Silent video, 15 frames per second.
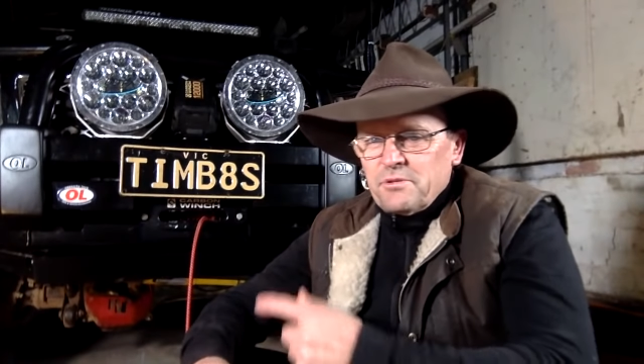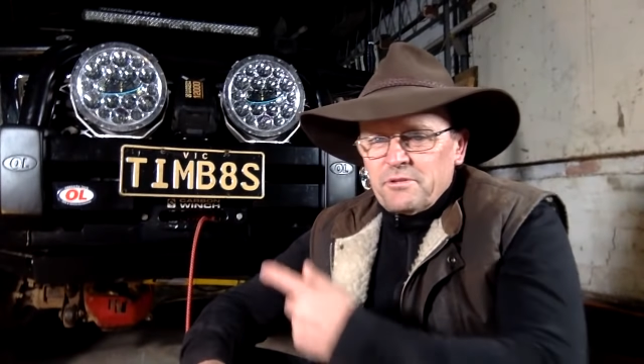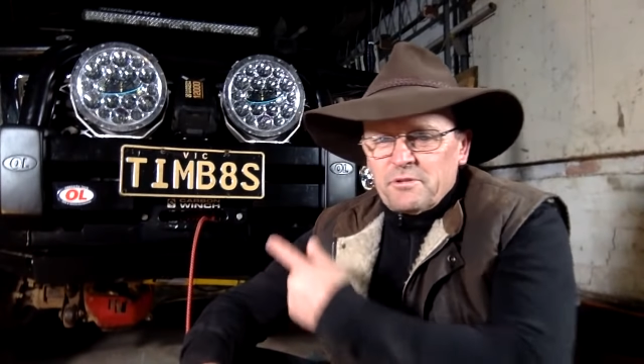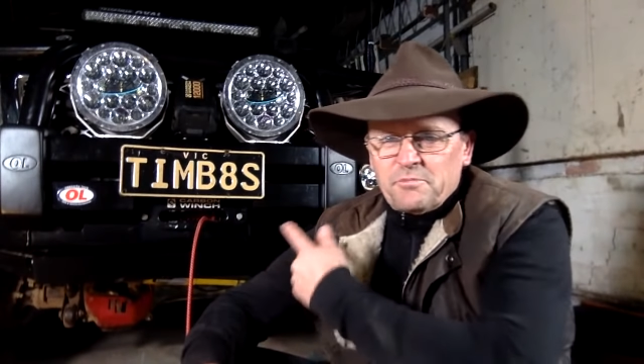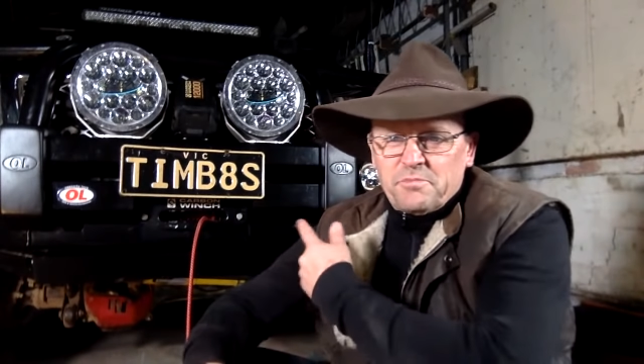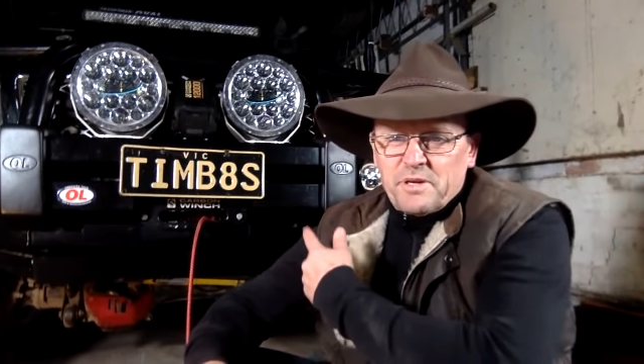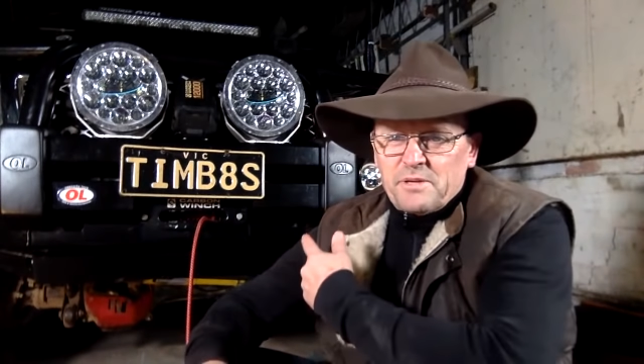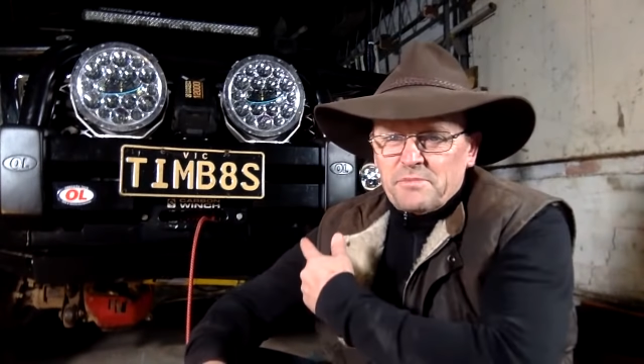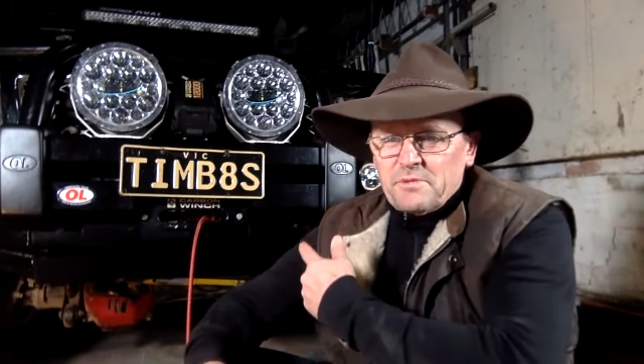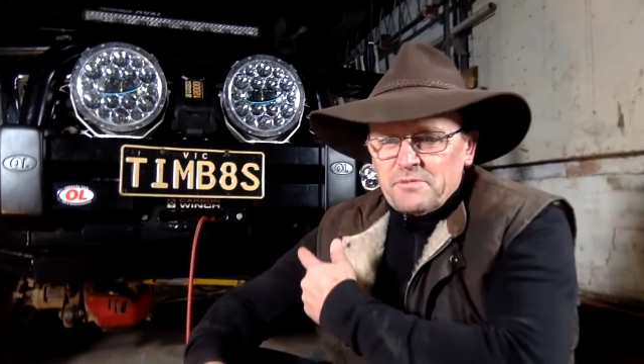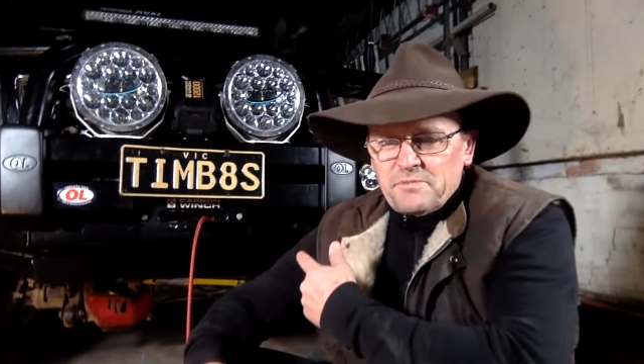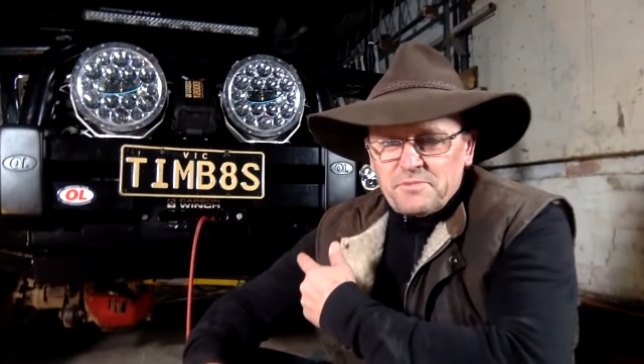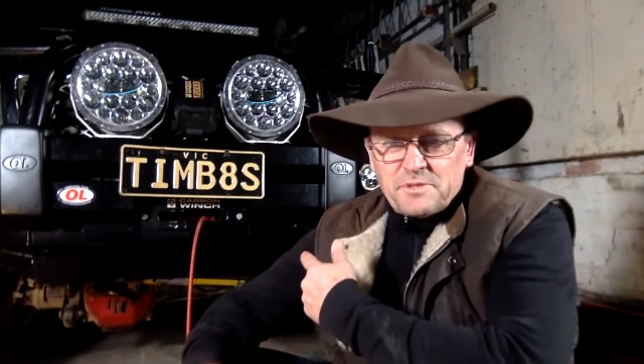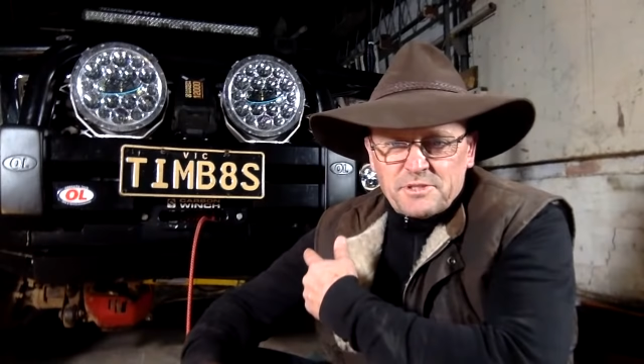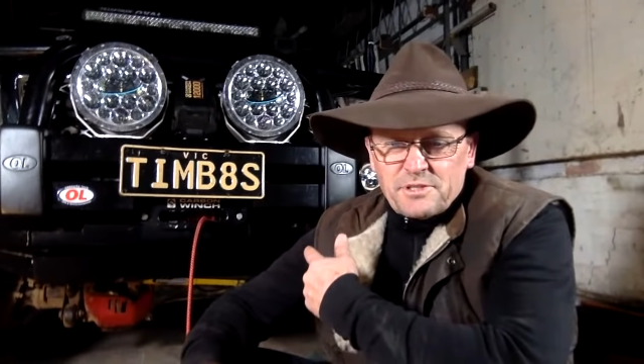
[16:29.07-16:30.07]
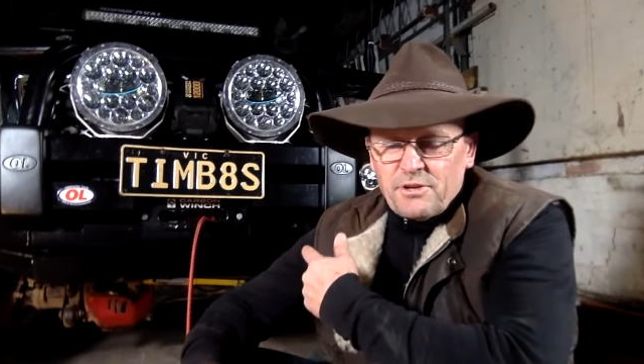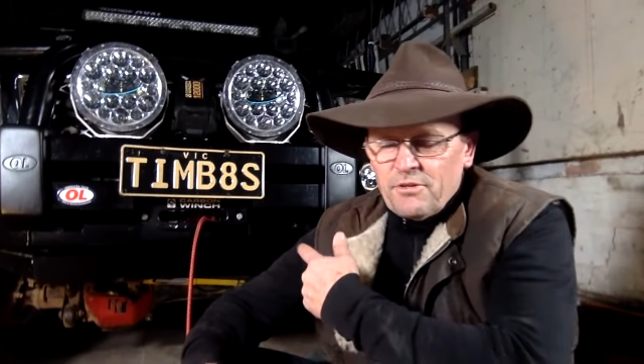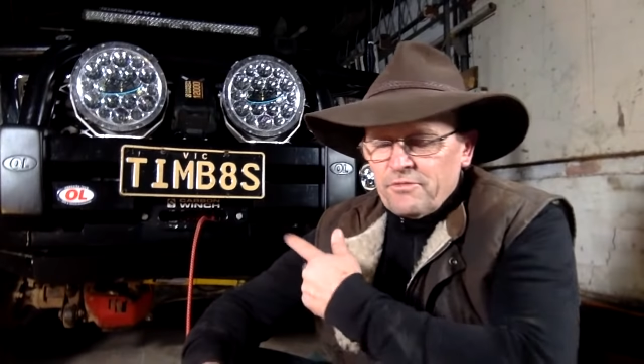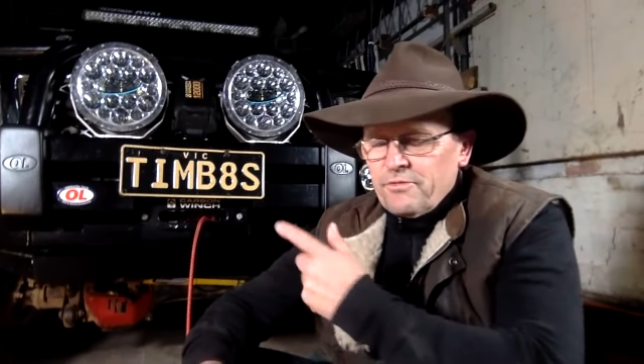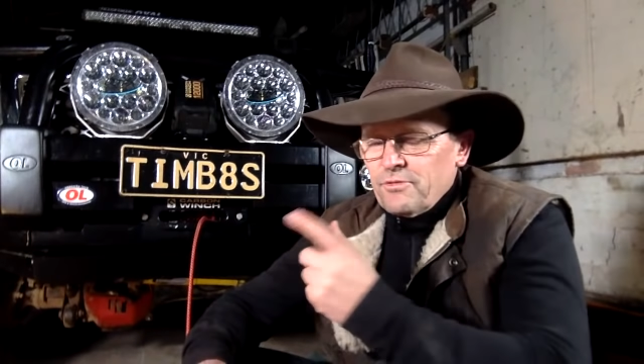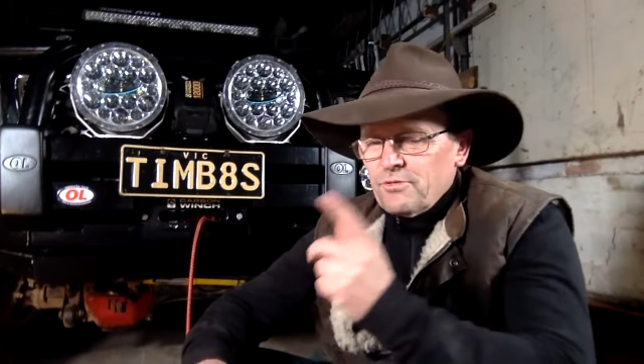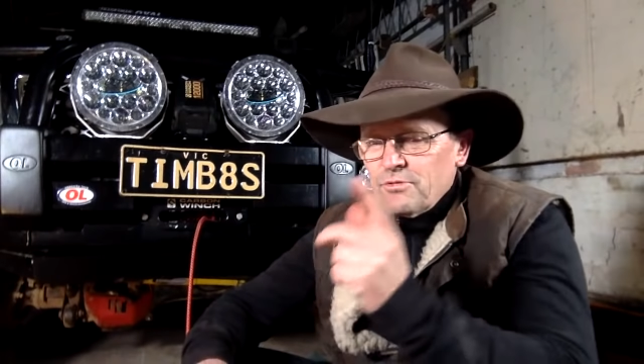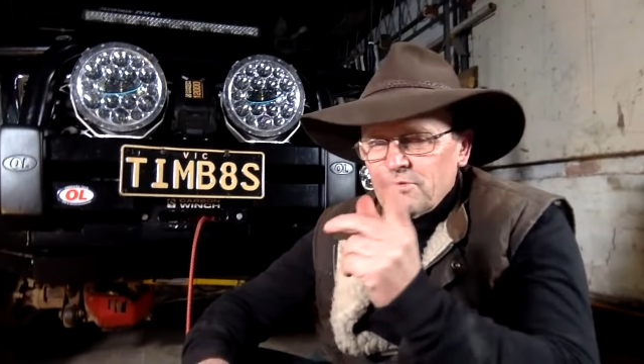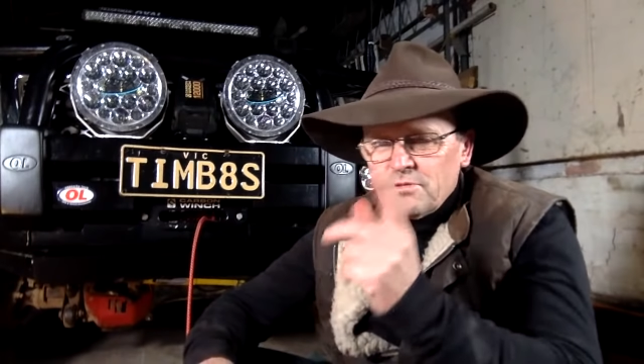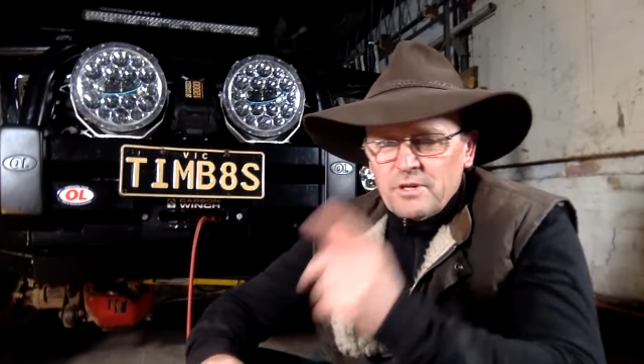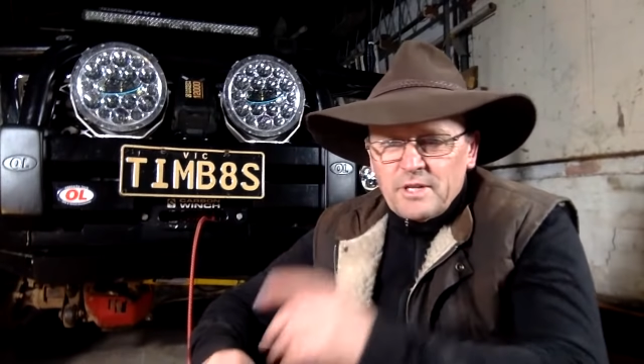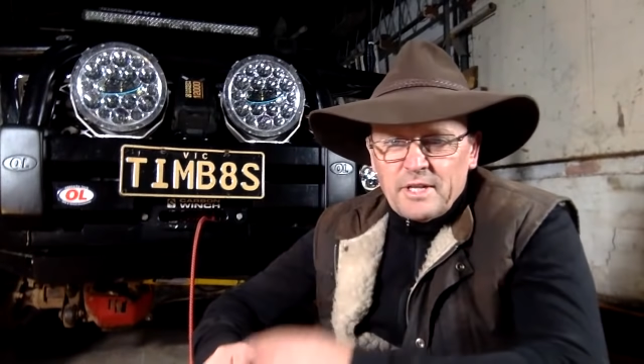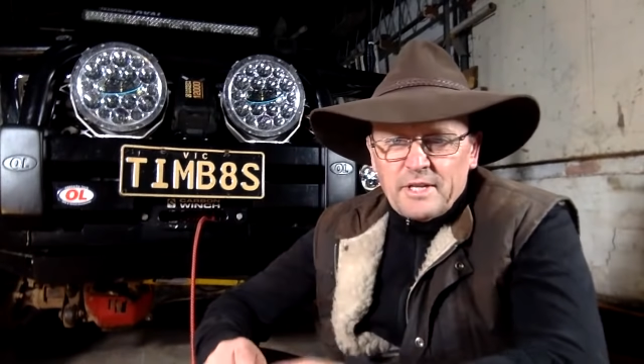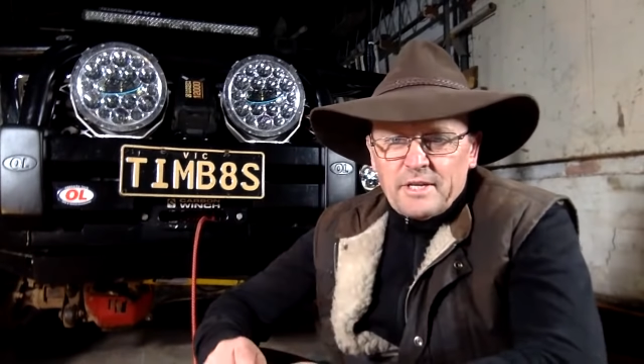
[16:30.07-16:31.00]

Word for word: whether it be myself or